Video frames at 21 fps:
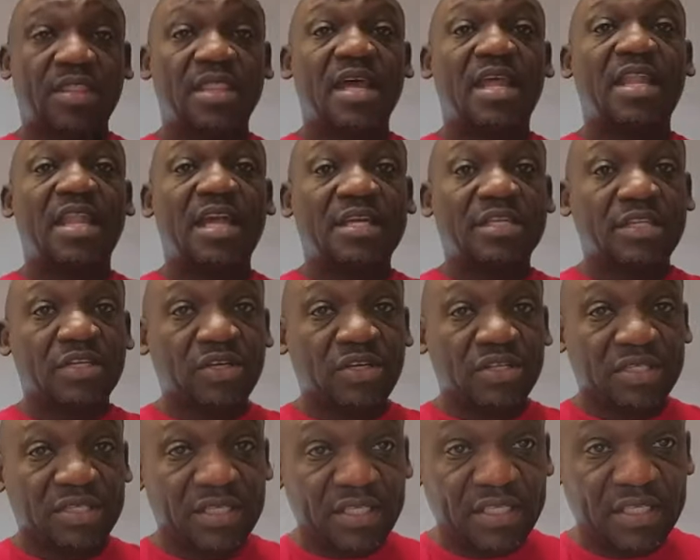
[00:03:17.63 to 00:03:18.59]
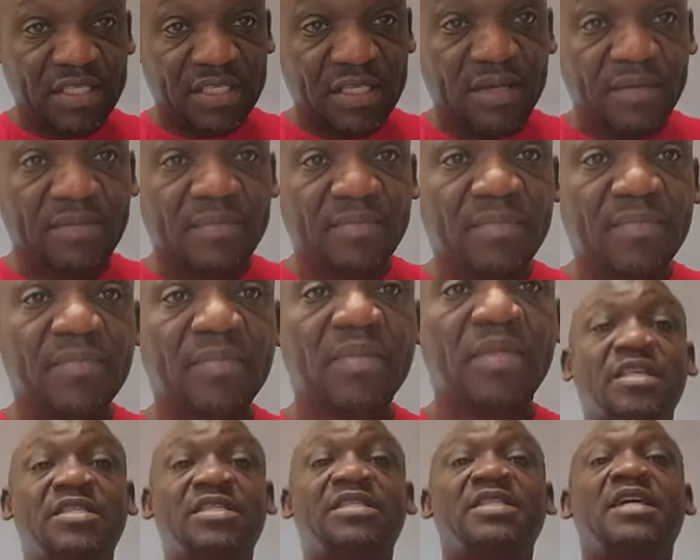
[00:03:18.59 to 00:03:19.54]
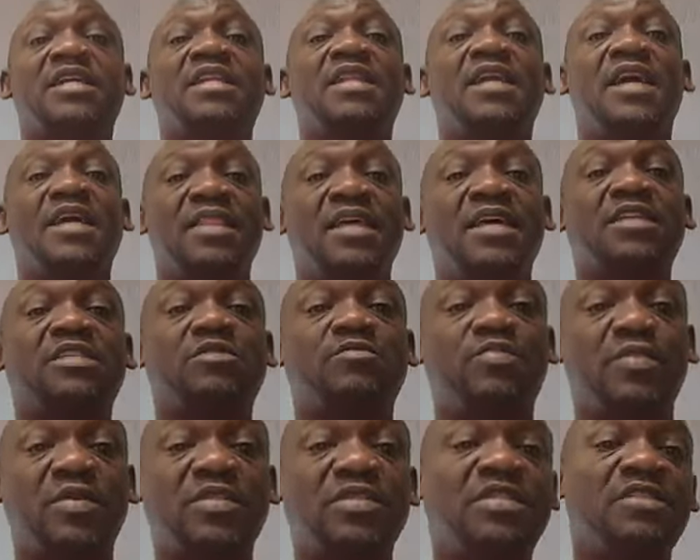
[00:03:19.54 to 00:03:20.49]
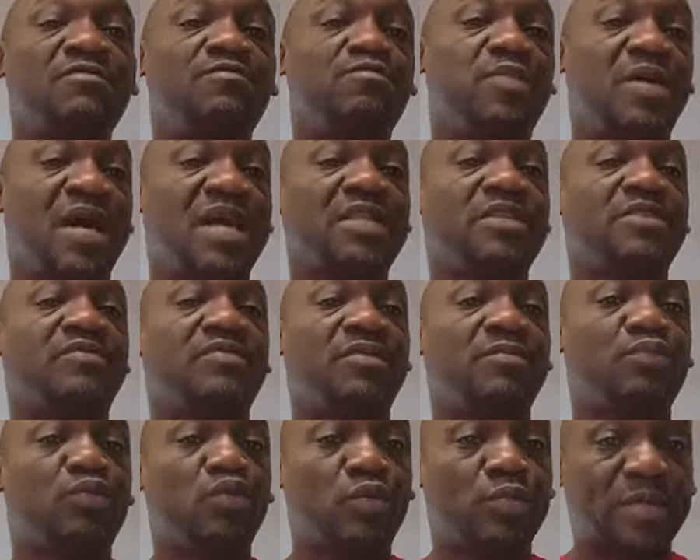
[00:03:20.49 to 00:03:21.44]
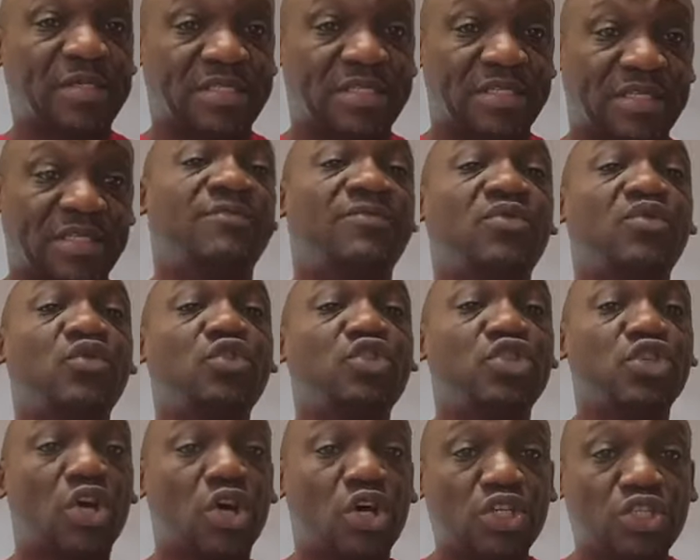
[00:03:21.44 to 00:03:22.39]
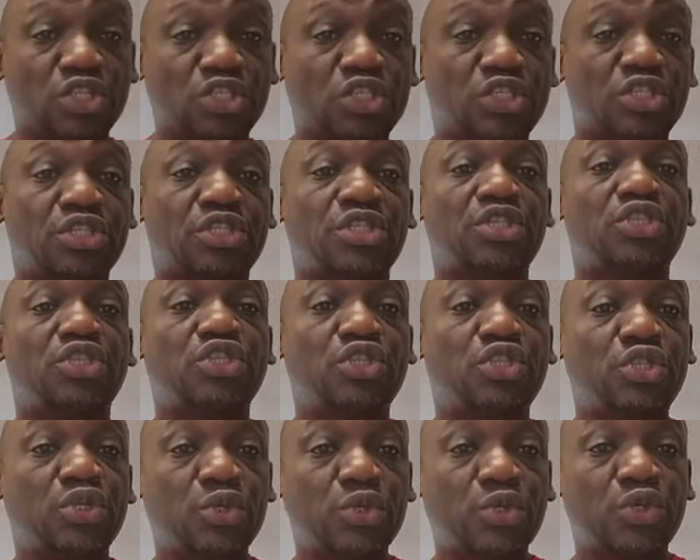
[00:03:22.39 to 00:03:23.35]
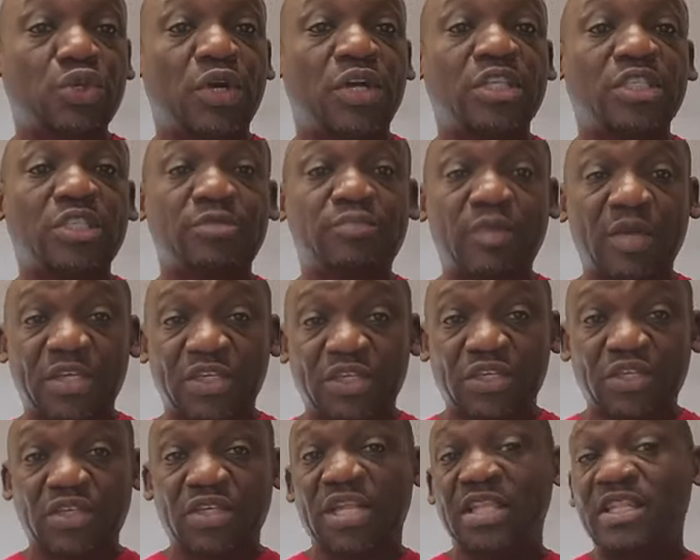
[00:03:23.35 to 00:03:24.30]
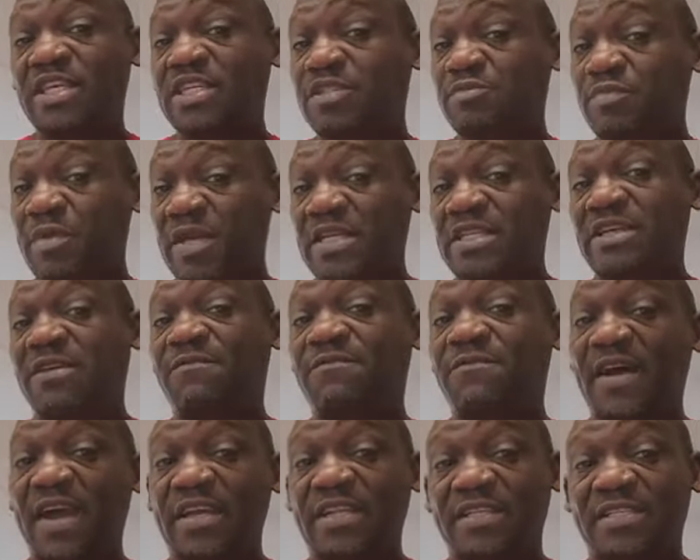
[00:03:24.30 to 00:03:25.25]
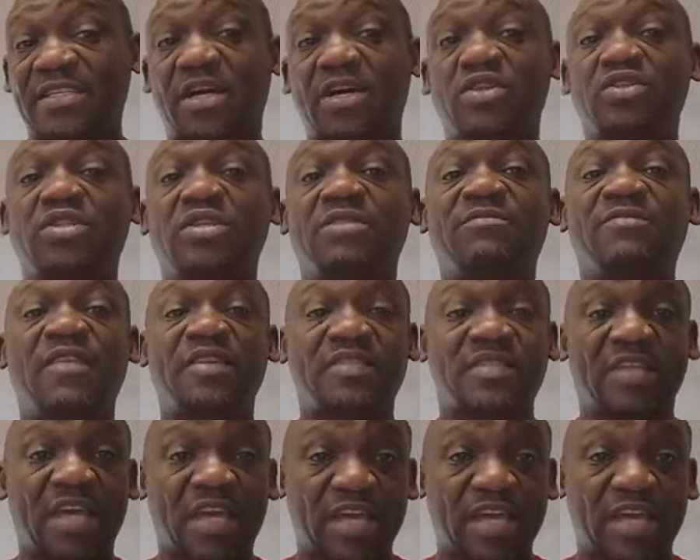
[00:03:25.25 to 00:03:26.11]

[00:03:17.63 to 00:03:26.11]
The electrical system, this is another expensive part of the property. If you don't do your inspection and the inspector finds out if there's